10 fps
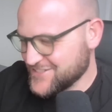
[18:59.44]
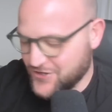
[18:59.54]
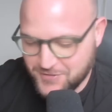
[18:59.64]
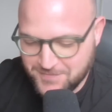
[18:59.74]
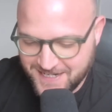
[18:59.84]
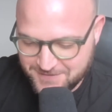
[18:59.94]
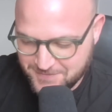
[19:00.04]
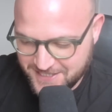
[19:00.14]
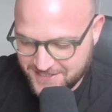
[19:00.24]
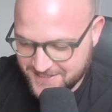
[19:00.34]
Sorry, my
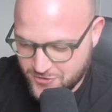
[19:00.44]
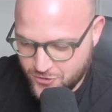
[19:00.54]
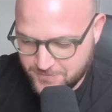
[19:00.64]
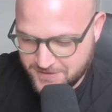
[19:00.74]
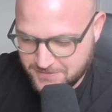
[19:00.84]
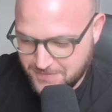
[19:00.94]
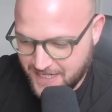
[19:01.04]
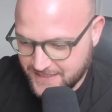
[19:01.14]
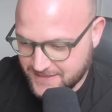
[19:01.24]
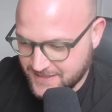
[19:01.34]
German
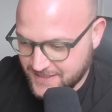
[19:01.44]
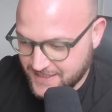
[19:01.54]
mind.